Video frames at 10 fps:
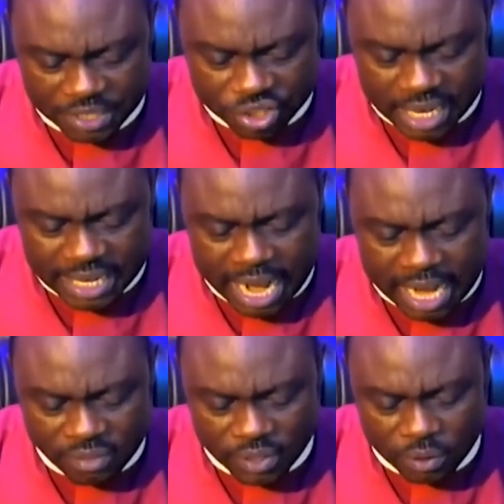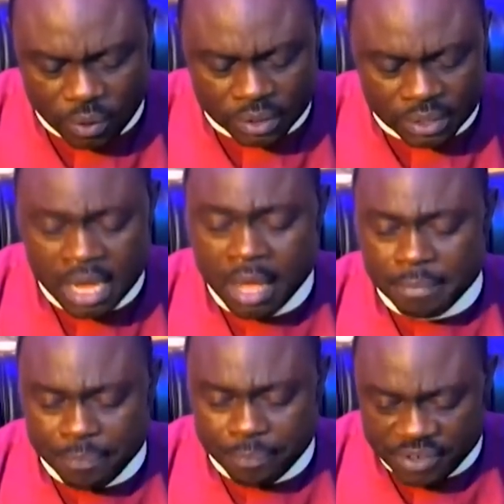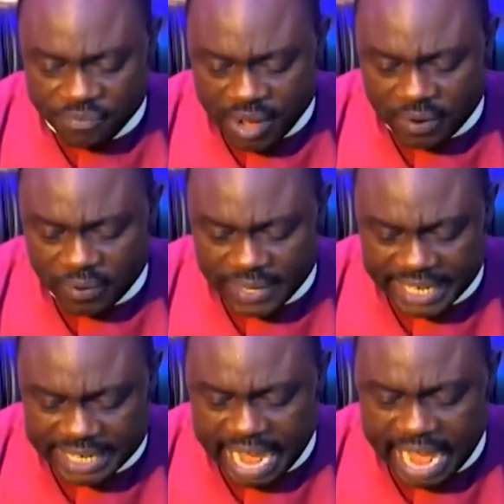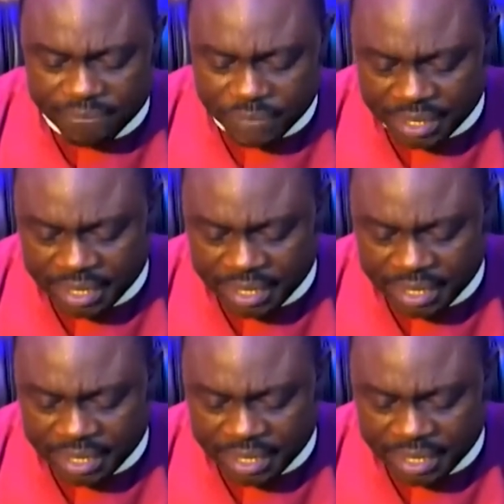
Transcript: that the hand of the Lord may prevail in every